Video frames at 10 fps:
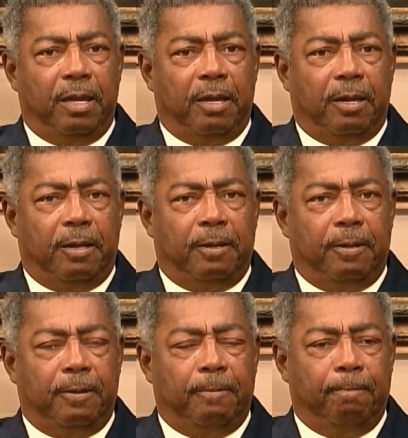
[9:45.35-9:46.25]

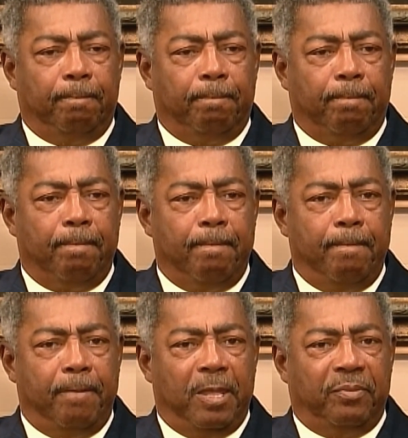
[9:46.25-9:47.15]

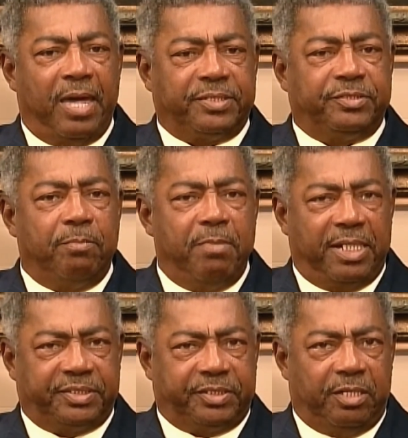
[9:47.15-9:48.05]
that
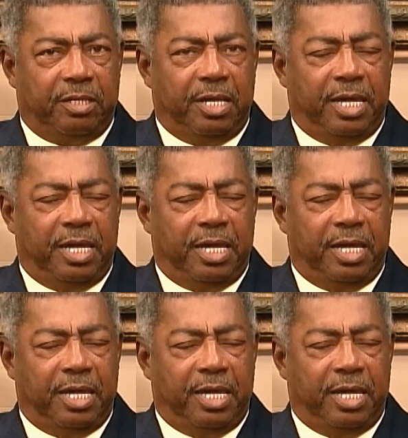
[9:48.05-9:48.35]
semester.